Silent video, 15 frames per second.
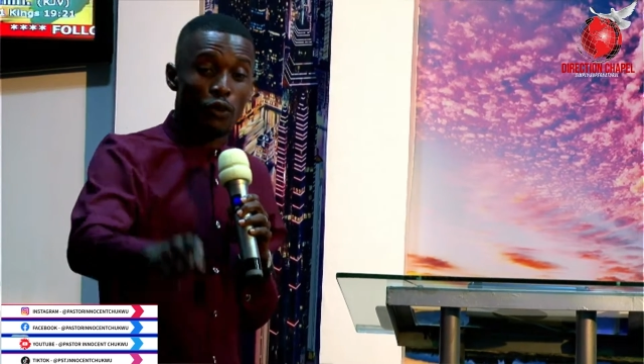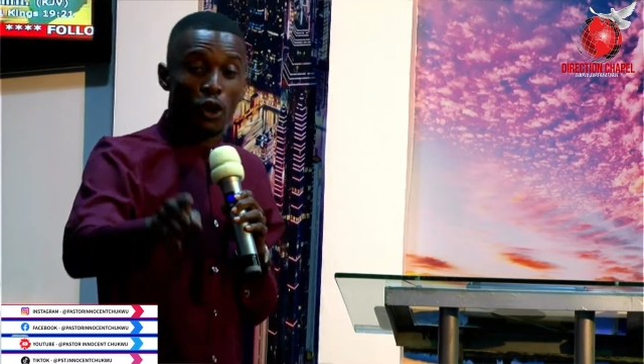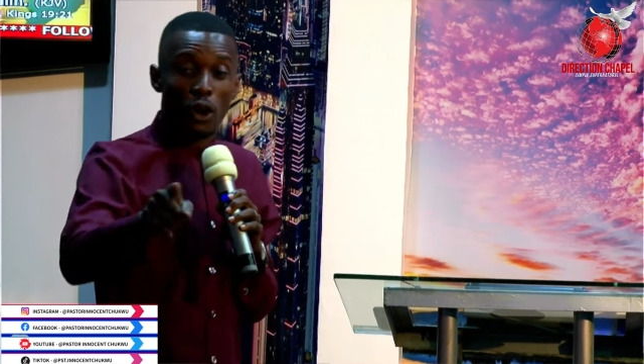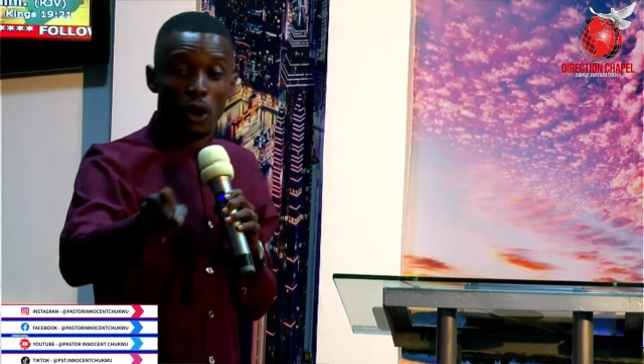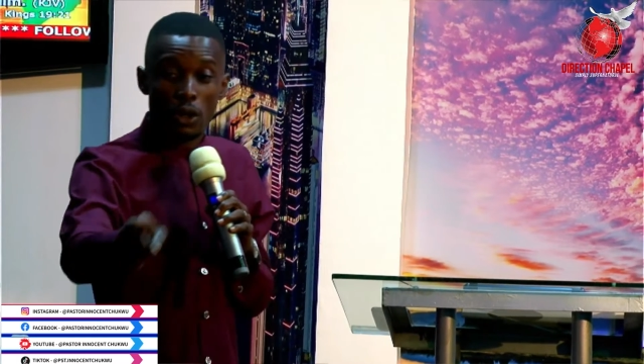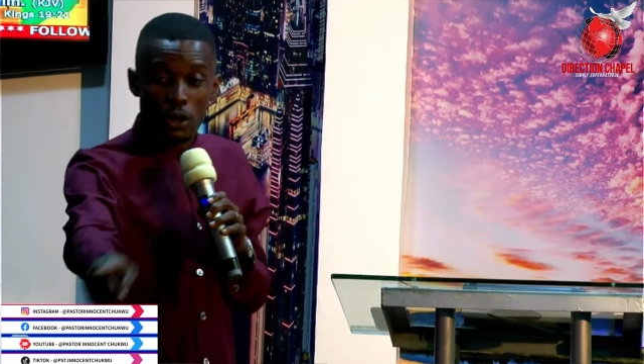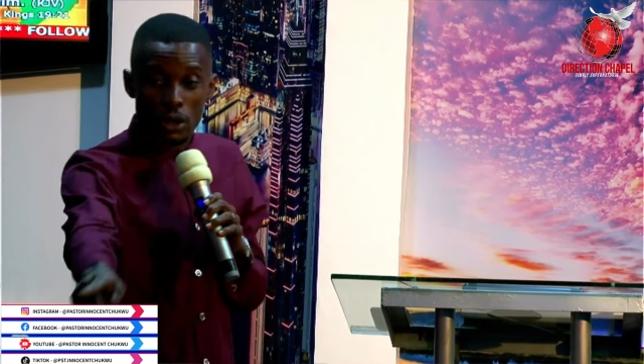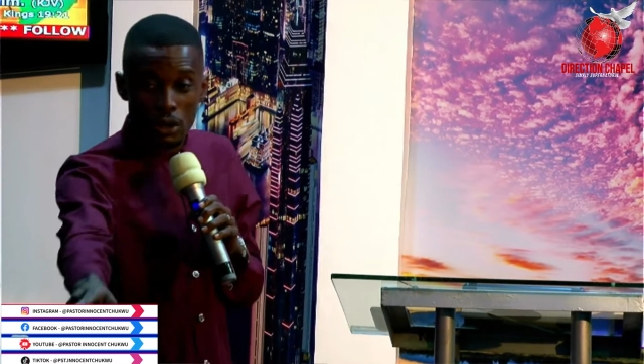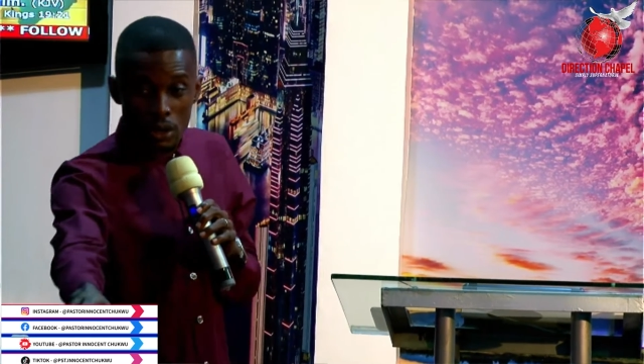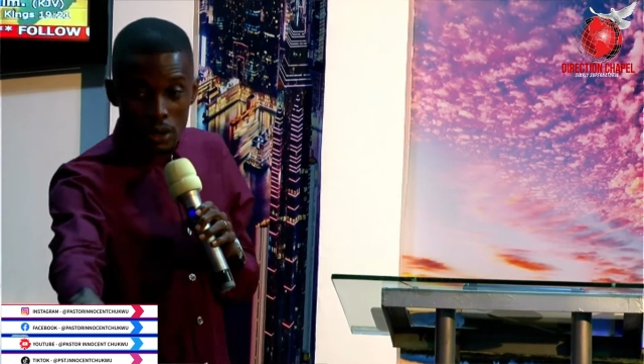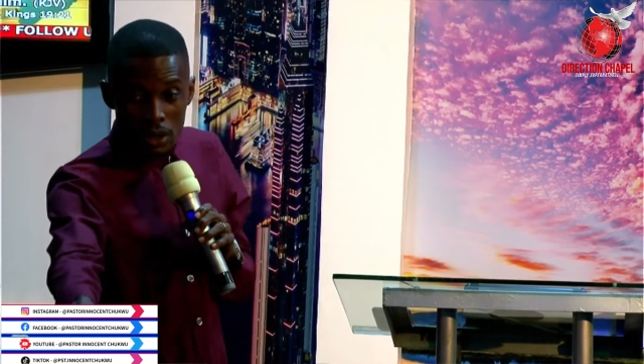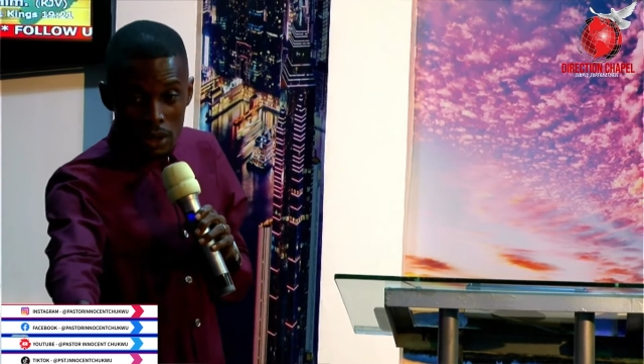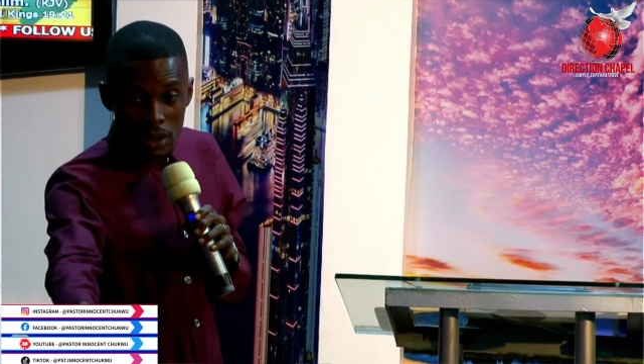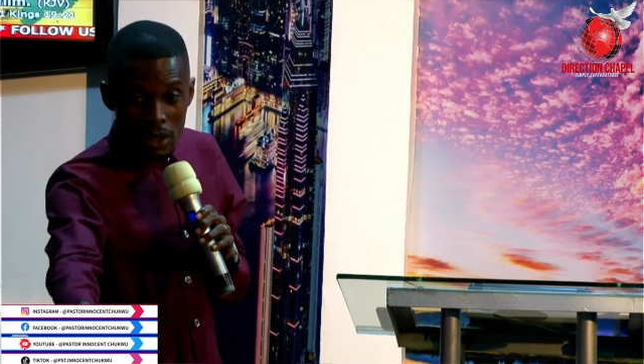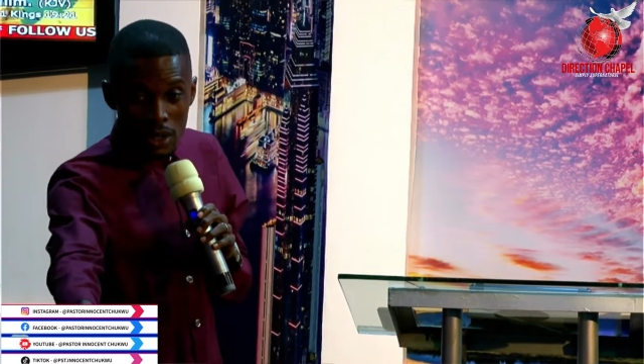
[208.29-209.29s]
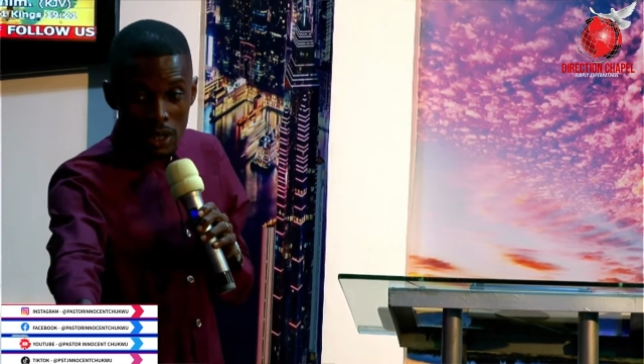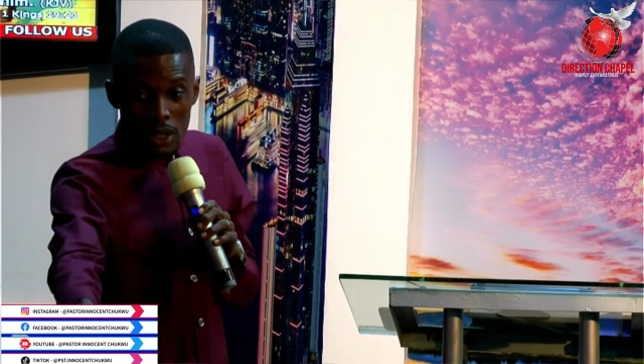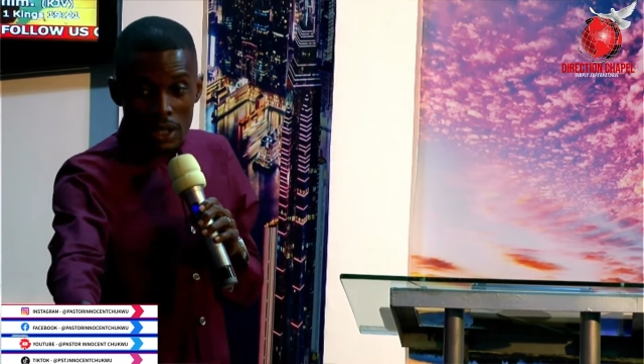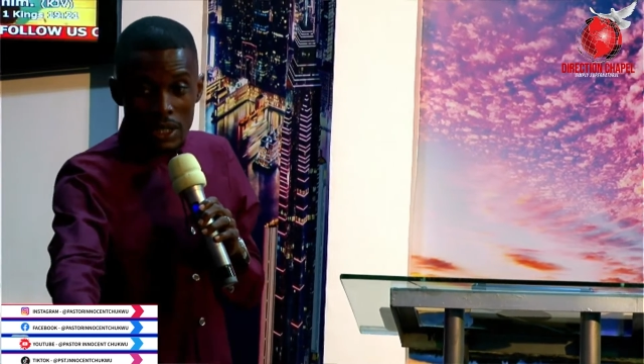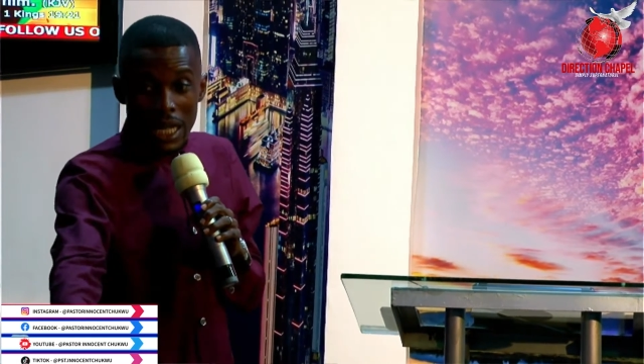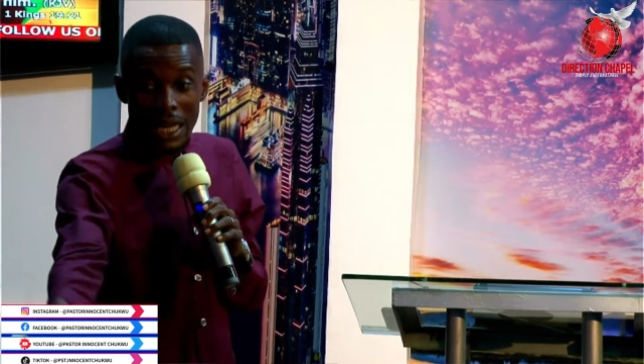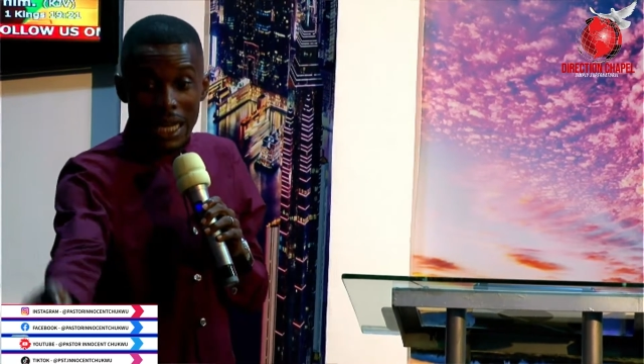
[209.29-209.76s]
God,
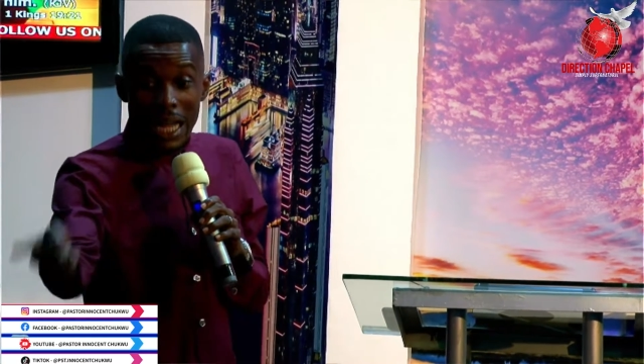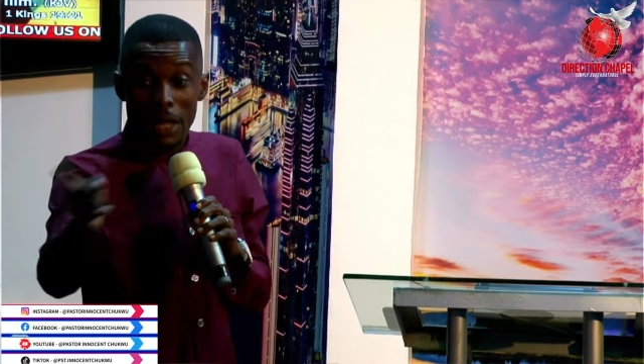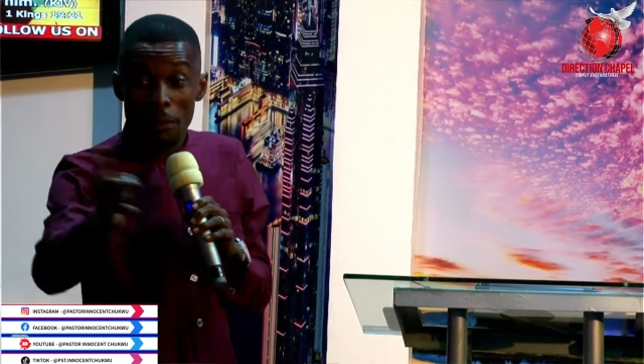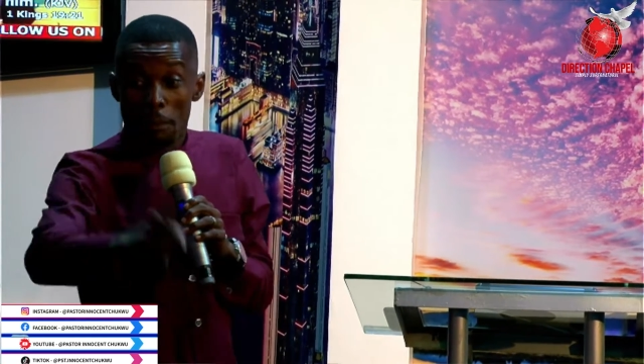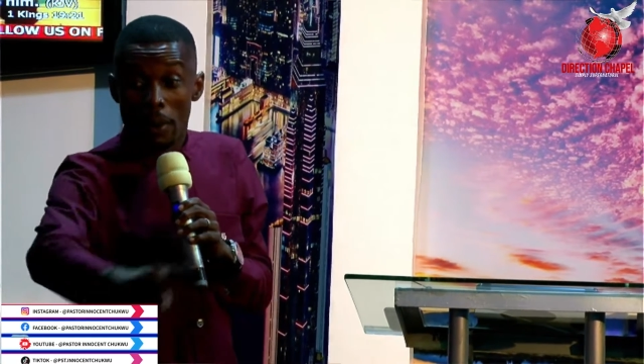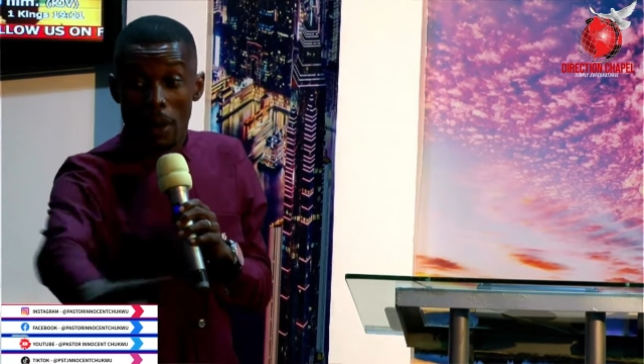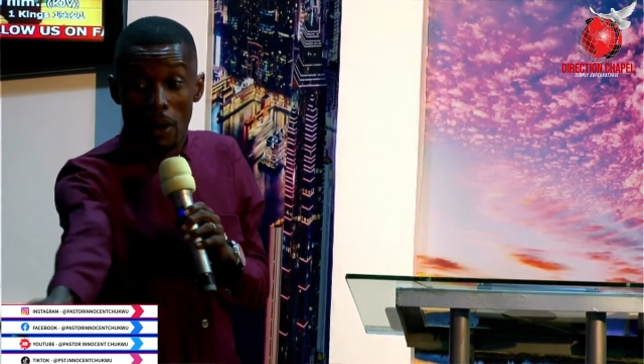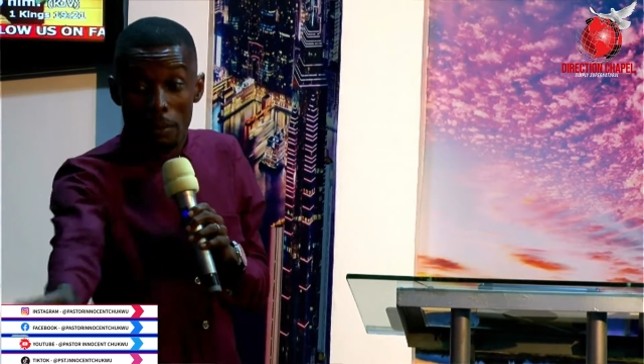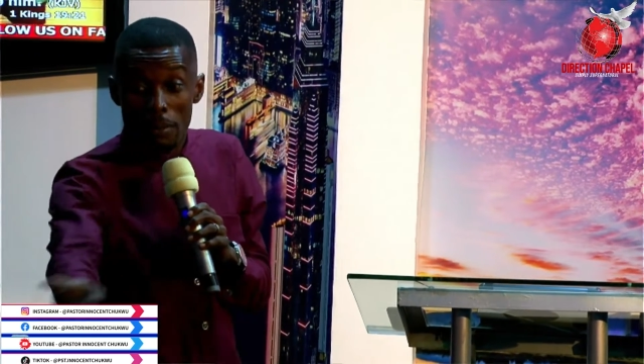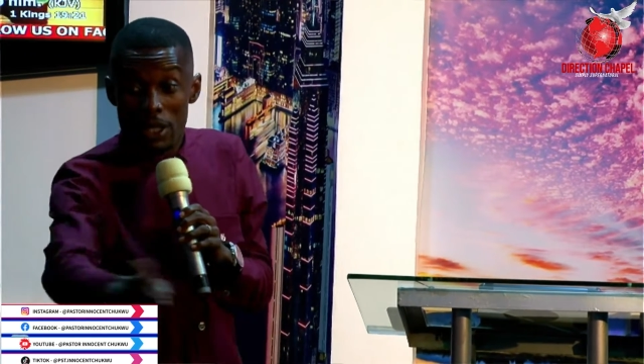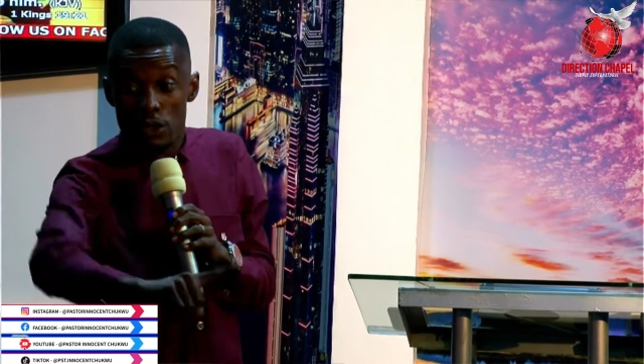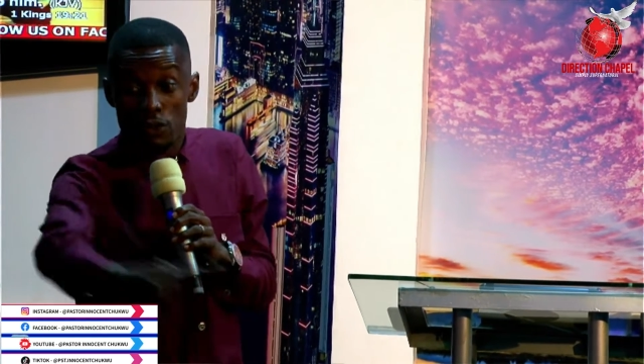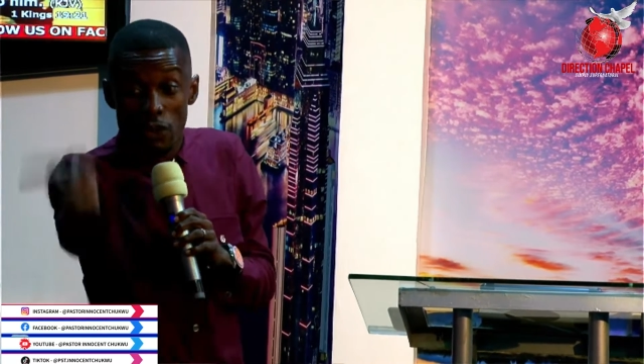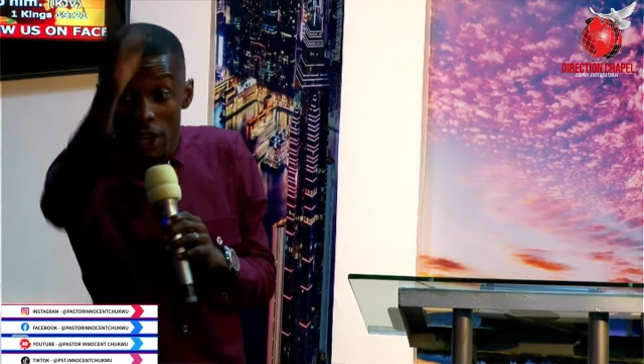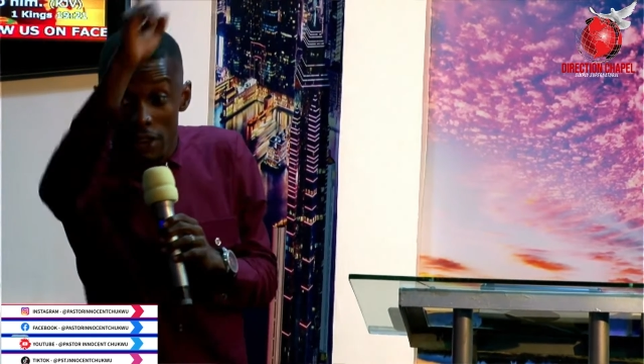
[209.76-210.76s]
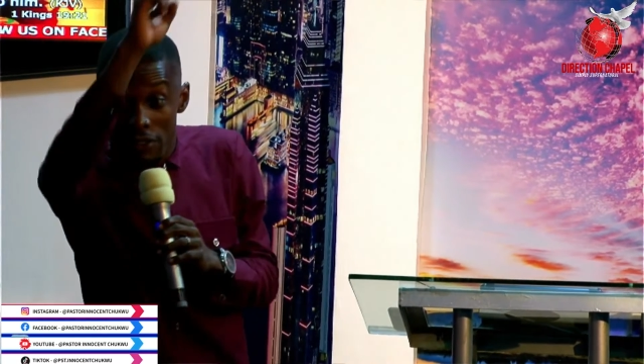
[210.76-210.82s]
there are empowerments for